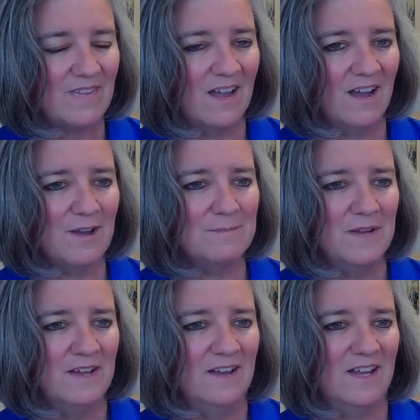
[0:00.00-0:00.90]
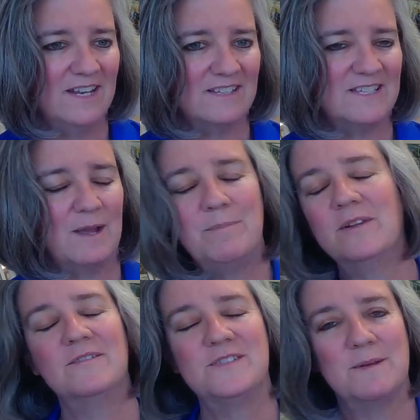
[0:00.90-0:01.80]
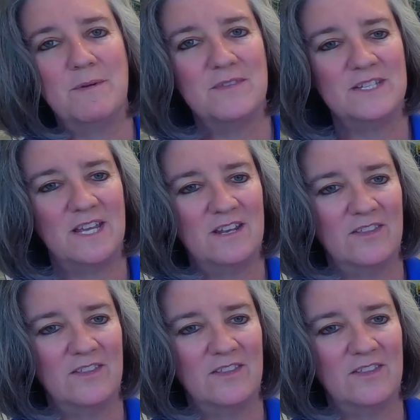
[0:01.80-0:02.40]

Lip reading: An example of some of the data